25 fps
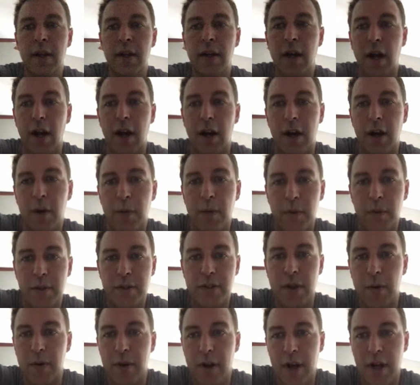All right, what's
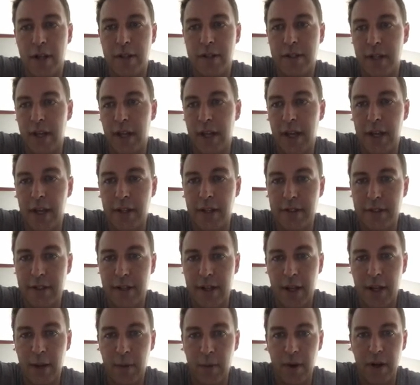going on today?
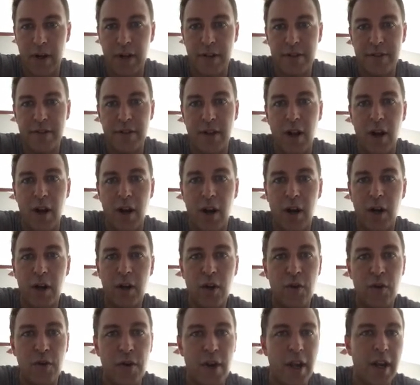Today we're going to
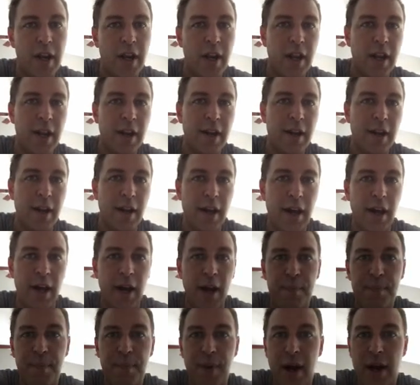start creating
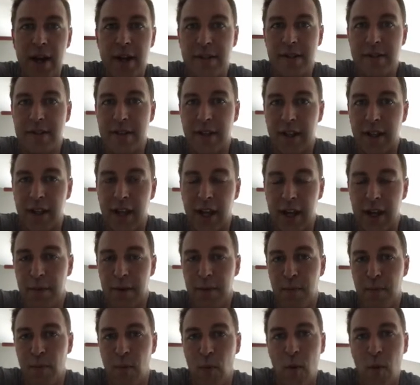buttons that kind
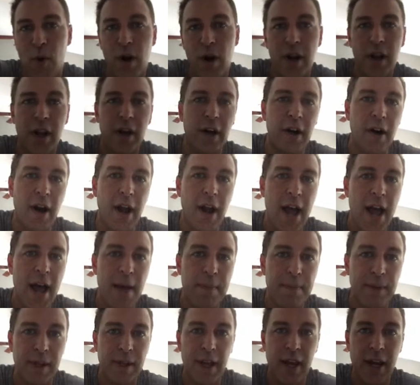of work in our
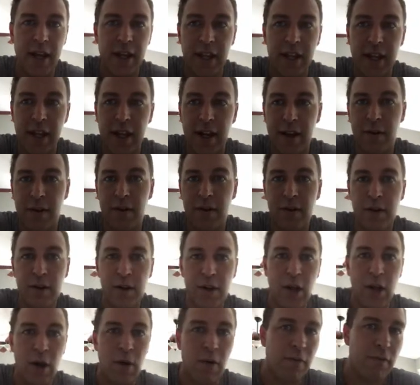app and kind of get it
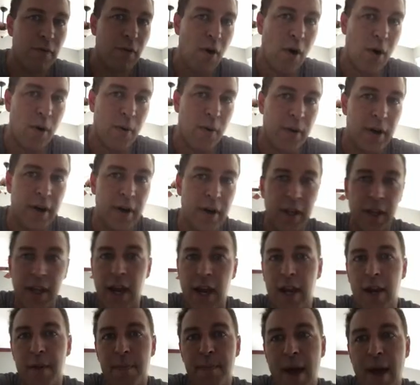going forward and
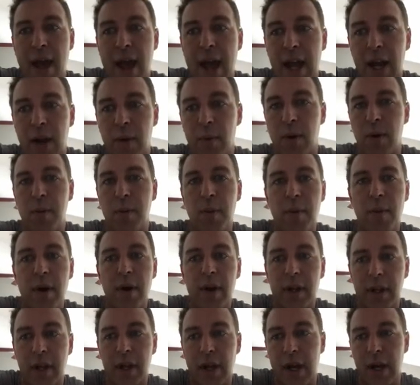kind of back where we
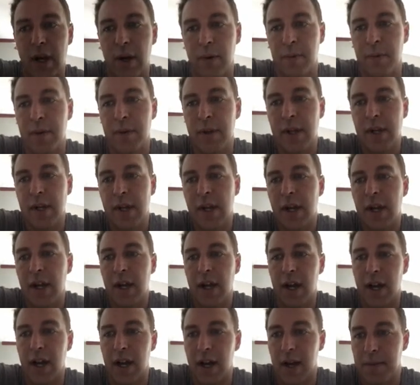want to go.
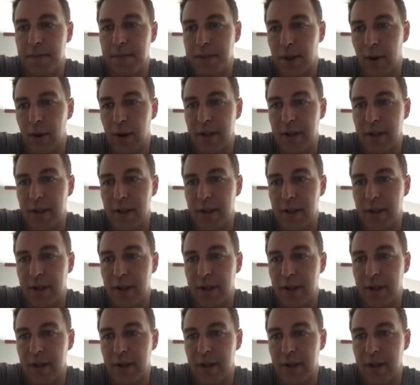So